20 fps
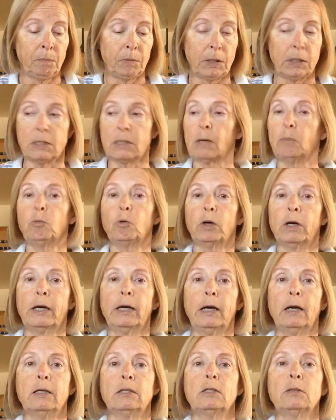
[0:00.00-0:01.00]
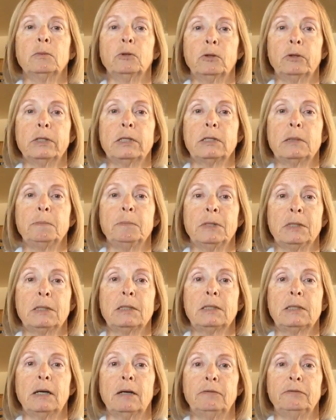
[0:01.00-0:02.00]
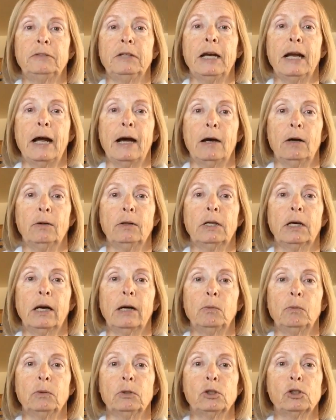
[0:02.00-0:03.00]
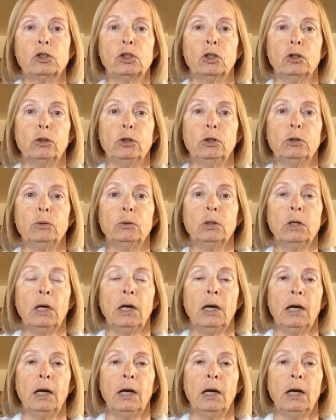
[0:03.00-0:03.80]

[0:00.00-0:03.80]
because I'm working on some Christmas stuff now that I will show you.